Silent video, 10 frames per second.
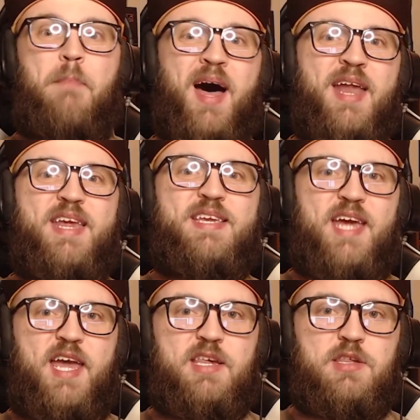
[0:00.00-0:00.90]
body
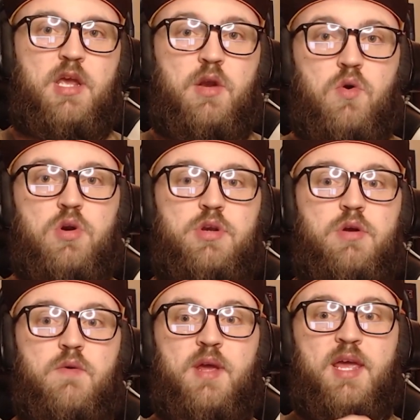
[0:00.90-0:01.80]
test in order
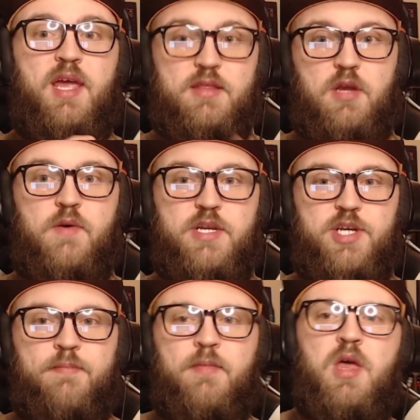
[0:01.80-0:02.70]
to hit the
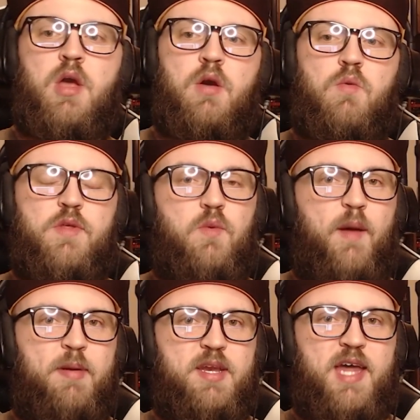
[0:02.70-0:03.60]
creature with a
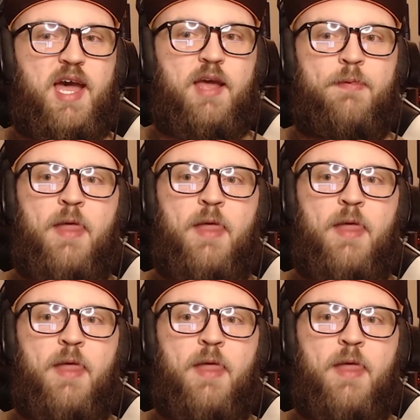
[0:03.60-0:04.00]
weapon attack,